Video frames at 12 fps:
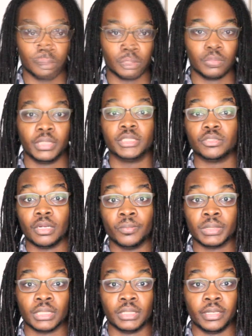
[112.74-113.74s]
So let's start
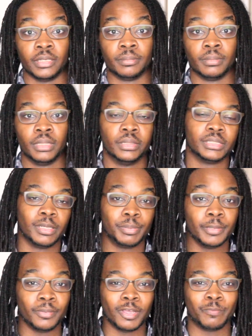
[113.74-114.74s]
with the name. Some
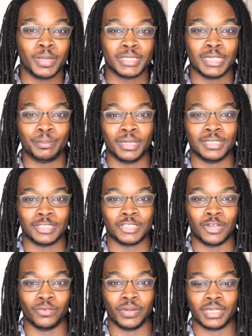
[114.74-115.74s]
people have picked up on this
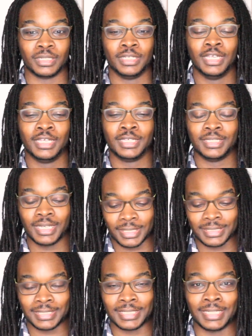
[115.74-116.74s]
already.
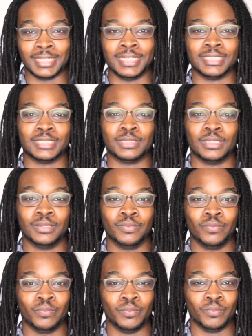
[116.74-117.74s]
Yes, it is
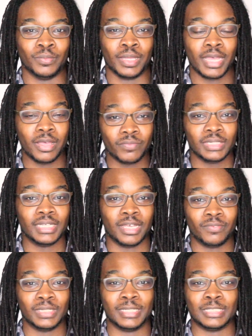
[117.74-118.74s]
heavily,
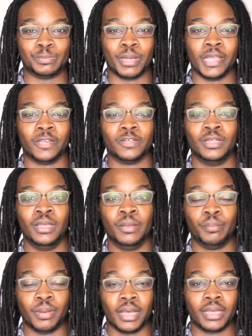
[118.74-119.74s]
heavily inspired
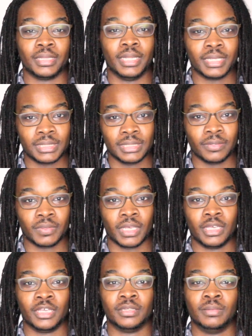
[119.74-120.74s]
by Legacy of
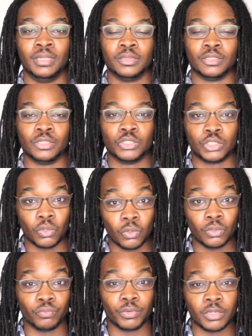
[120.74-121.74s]
Kain,
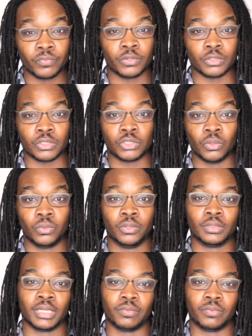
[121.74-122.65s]
SeoulWeaver, the sword